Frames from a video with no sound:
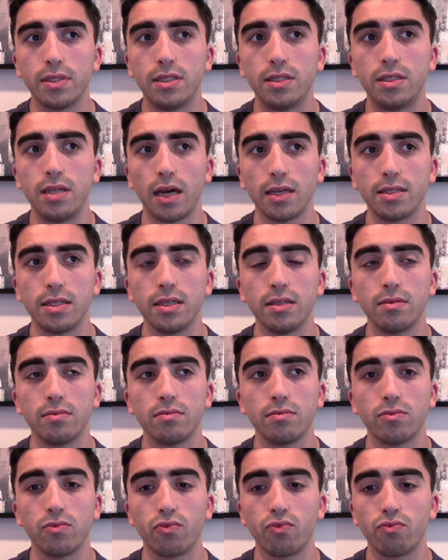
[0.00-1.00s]
doesn't,
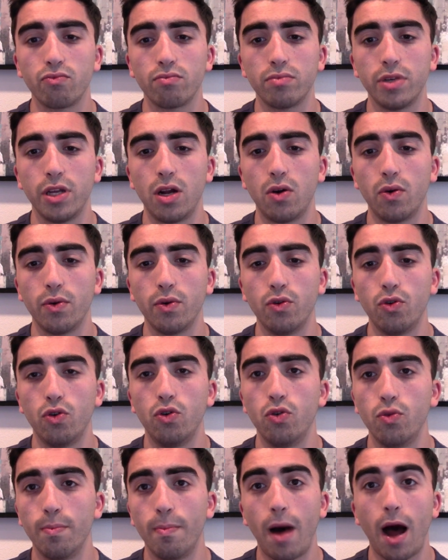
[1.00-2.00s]
you know,
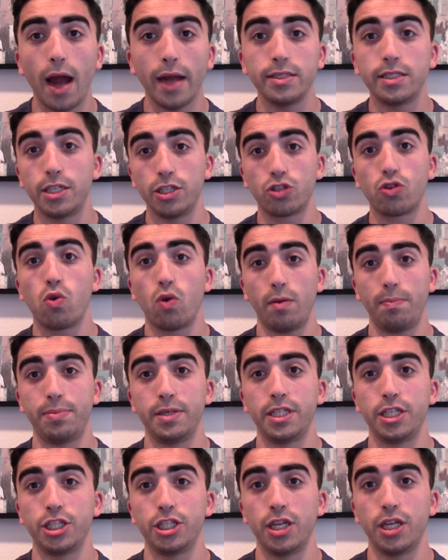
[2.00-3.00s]
who minds his court
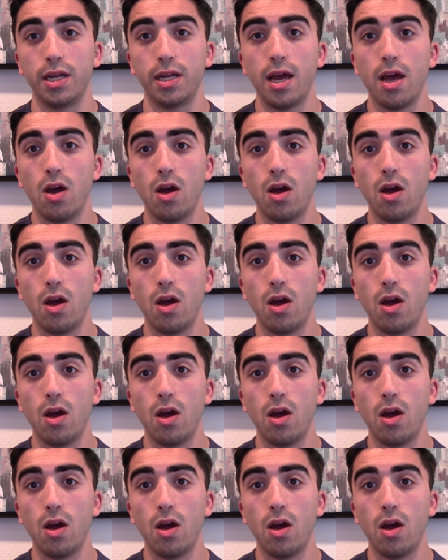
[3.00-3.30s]
position.